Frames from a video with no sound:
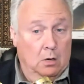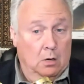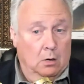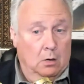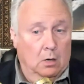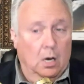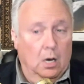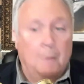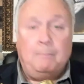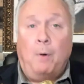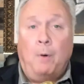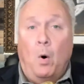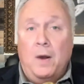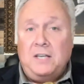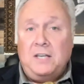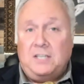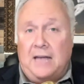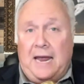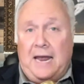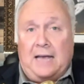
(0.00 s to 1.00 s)

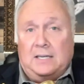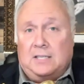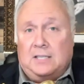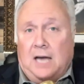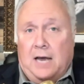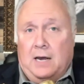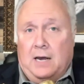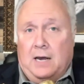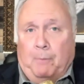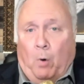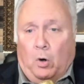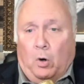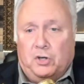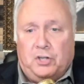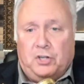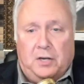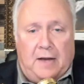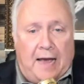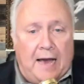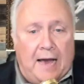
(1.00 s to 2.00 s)
Appoint
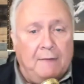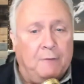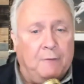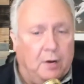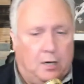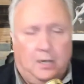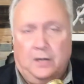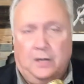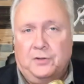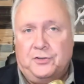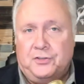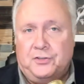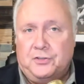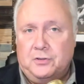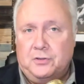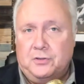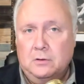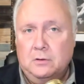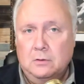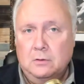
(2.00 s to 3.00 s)
anti-abortion
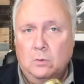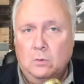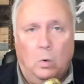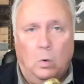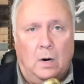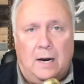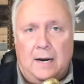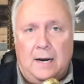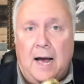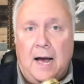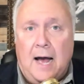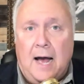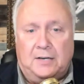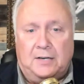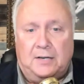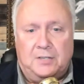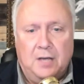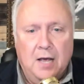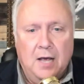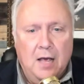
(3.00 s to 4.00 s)
advocates. Why
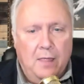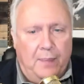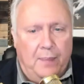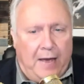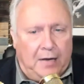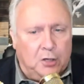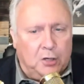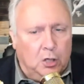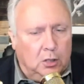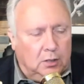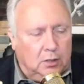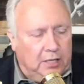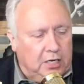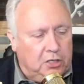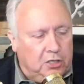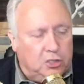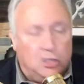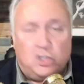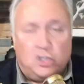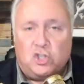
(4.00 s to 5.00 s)
not? That could
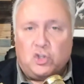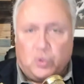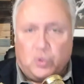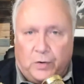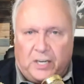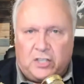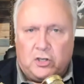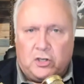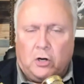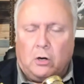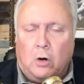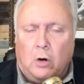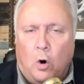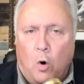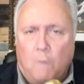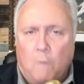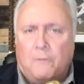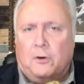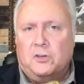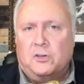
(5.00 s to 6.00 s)
lead to stricter
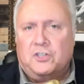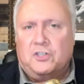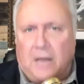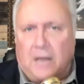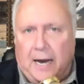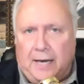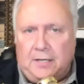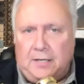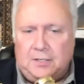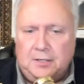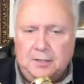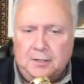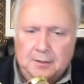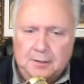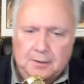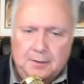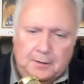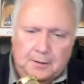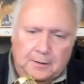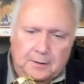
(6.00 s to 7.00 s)
oversight
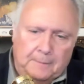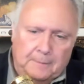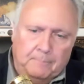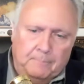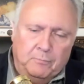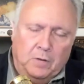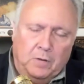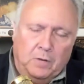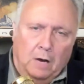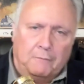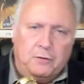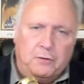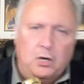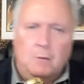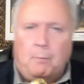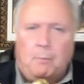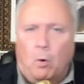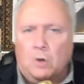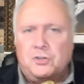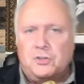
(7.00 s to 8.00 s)
of the
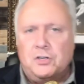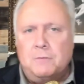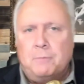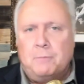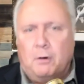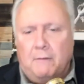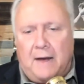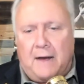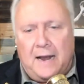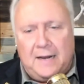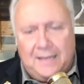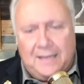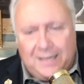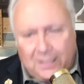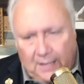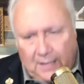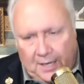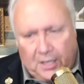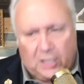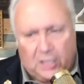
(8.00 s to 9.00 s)
abortion providing
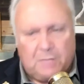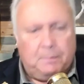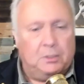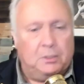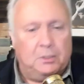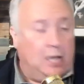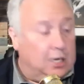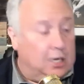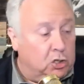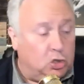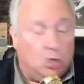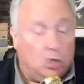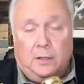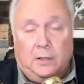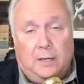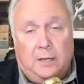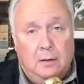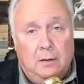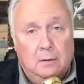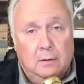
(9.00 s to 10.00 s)
clinics,
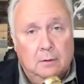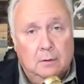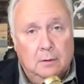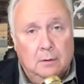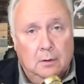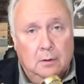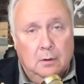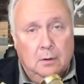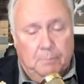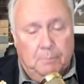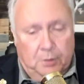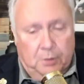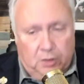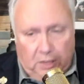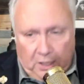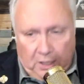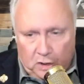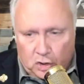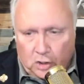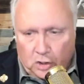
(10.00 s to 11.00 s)
potentially
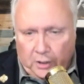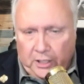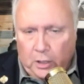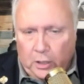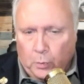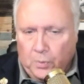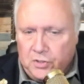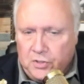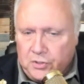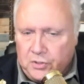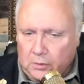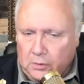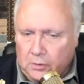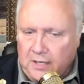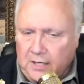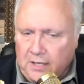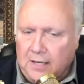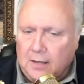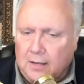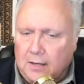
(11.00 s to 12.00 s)

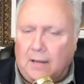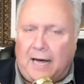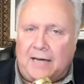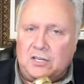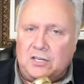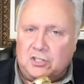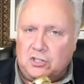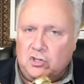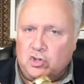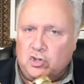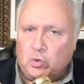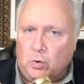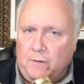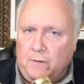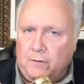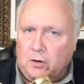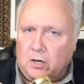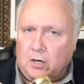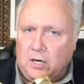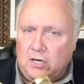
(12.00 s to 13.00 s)
resulting in license
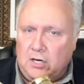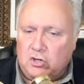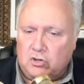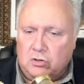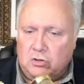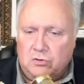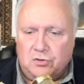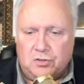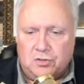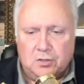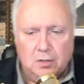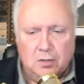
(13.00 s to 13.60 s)
revocations